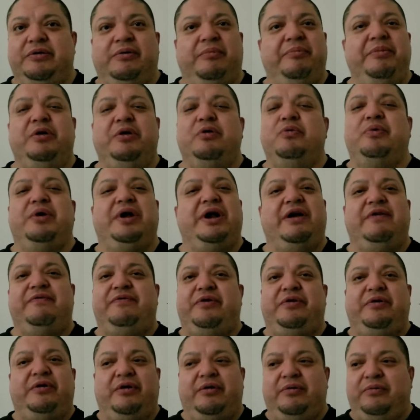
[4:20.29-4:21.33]
I mean,
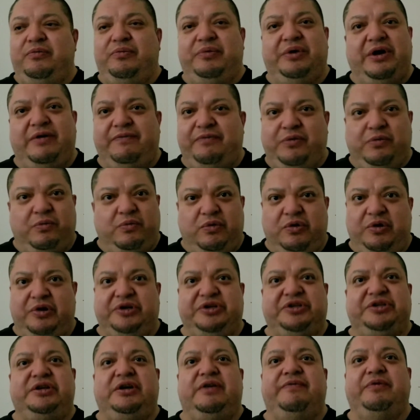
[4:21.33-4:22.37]
whatever whatever
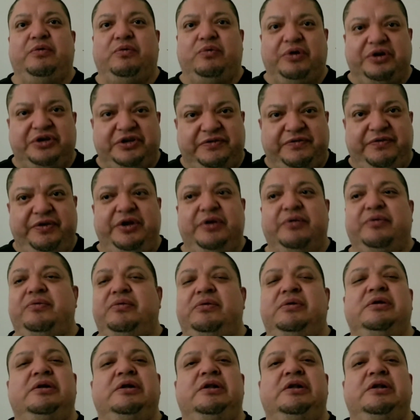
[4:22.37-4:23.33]
works. If it works for you,